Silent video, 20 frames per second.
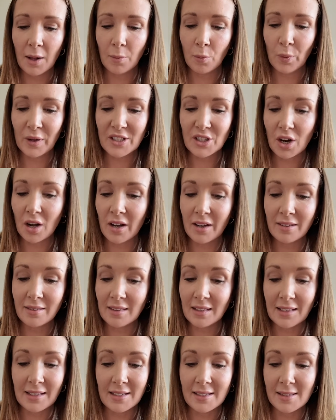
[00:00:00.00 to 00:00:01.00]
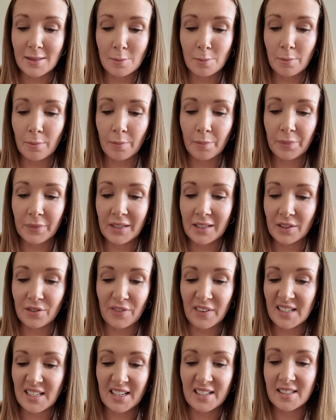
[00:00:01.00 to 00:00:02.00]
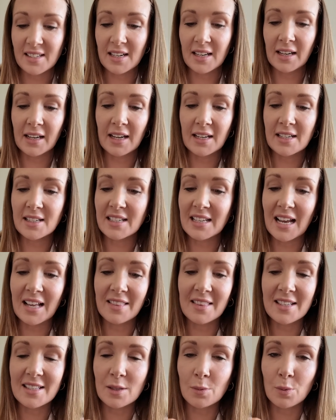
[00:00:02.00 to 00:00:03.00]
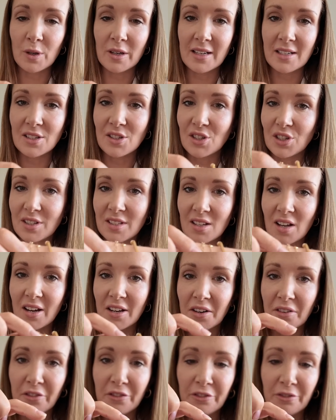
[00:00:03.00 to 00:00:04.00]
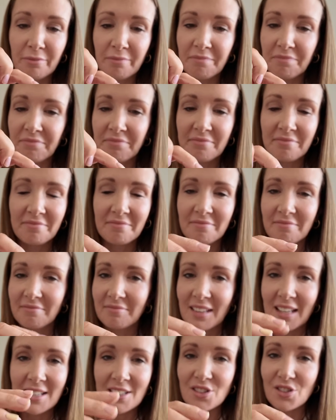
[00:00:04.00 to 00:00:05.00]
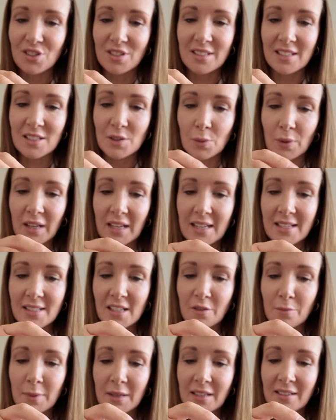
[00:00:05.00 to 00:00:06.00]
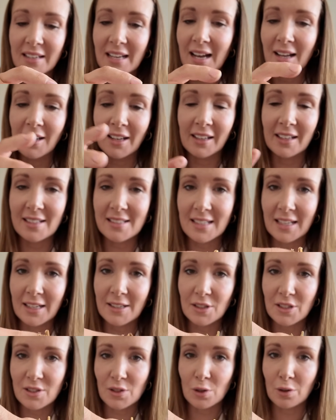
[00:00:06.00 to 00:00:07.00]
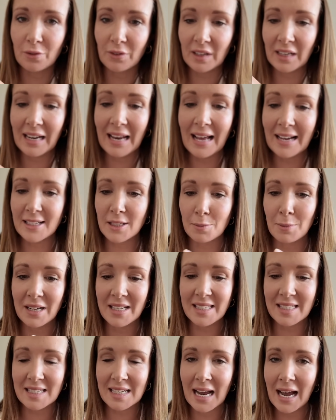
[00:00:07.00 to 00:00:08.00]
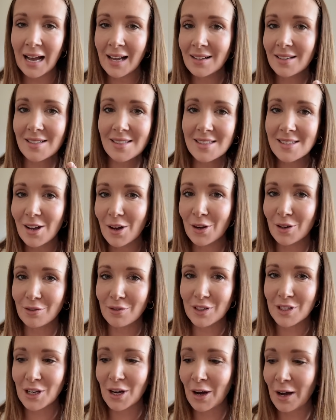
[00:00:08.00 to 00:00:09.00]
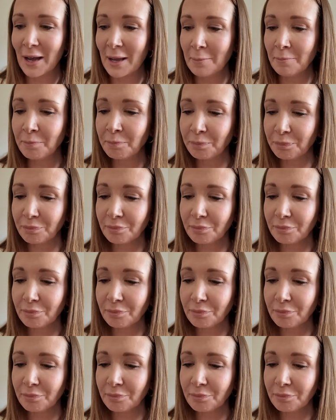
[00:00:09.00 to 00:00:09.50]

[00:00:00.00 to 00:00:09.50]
which I think is fantastic. And yeah, this one is just kind of, it's just is what it is. I've been, yeah, like I say, I just sort of collect my stacks over time.